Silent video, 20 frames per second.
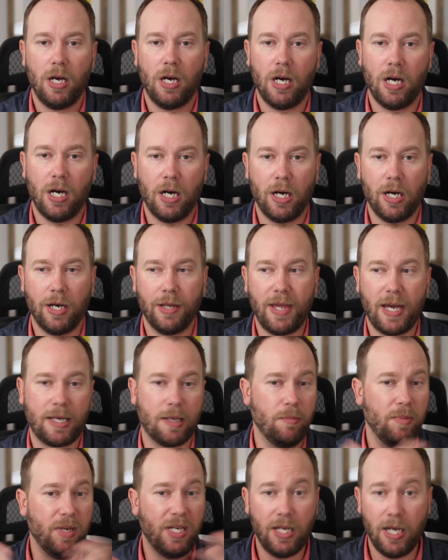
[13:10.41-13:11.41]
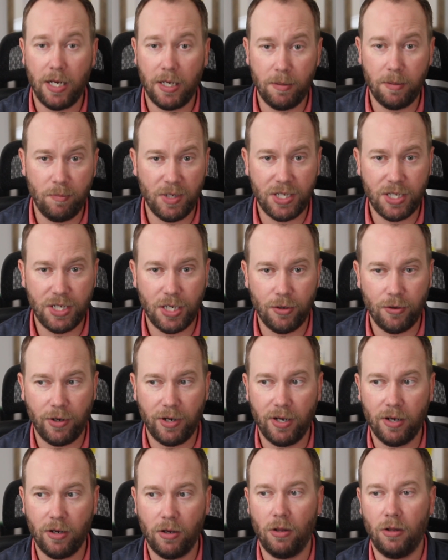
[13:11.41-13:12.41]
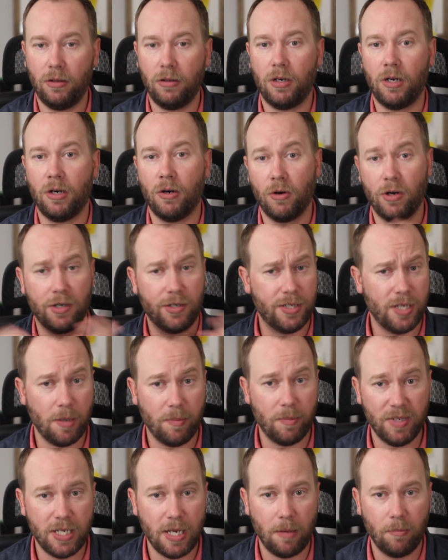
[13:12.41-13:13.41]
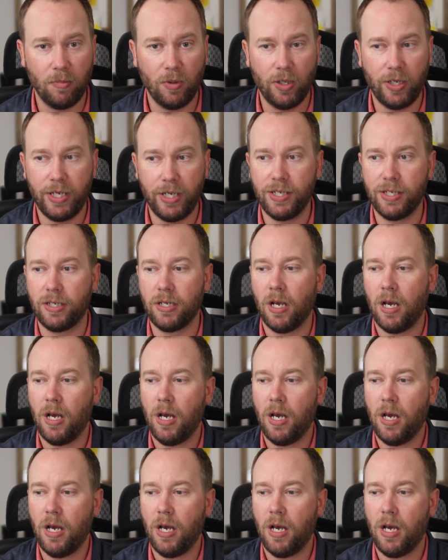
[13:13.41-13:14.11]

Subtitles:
that could be kitted material or subassemblies.